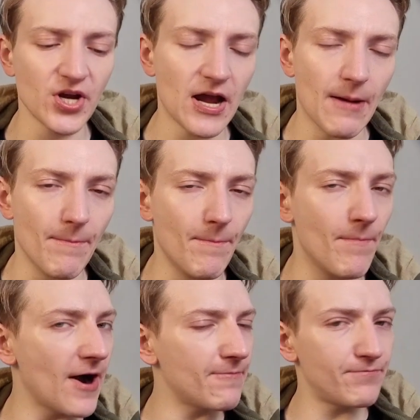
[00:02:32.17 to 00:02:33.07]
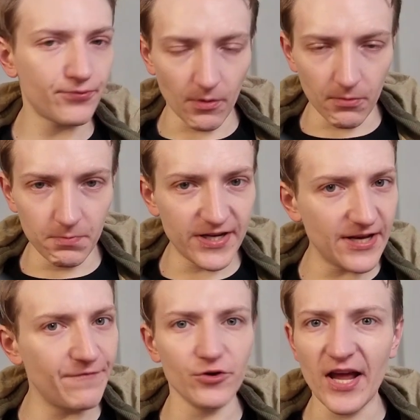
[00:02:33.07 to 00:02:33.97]
but probably if
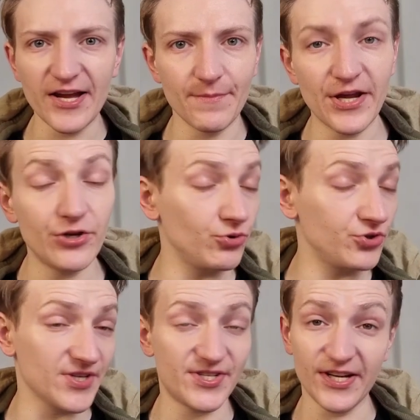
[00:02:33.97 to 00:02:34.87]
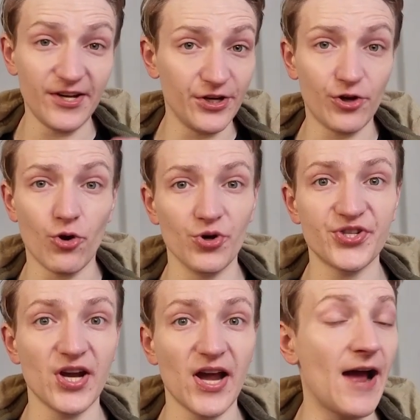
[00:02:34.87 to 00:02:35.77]
you're like me, you'll just stick it in Corsa
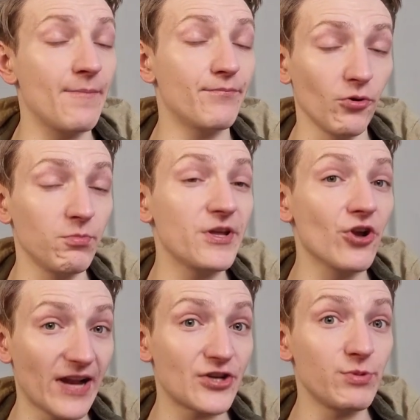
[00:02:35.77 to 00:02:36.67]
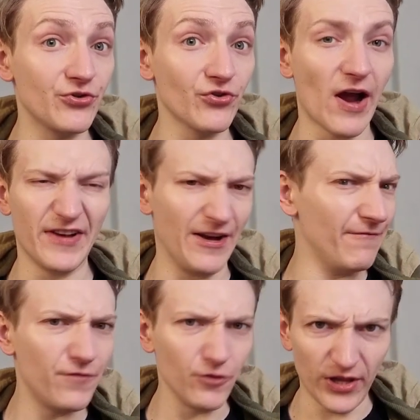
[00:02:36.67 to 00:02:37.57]
and probably not actually drive it in
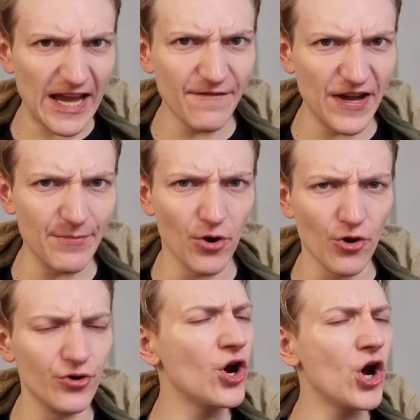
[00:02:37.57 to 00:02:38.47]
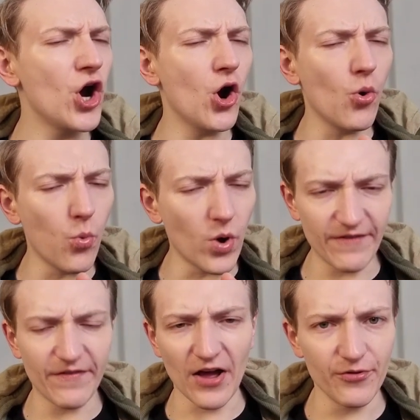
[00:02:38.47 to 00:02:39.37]
full EV mode or whatever
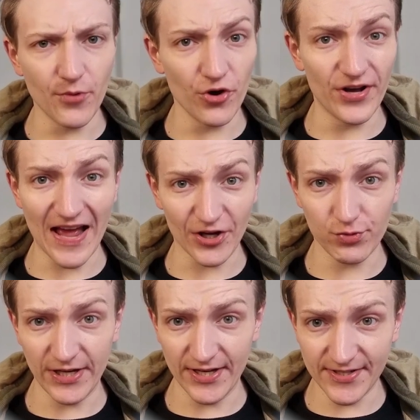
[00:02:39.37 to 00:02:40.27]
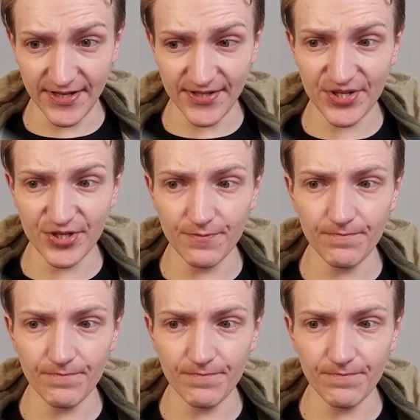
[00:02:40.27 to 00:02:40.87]
other mode actually exists.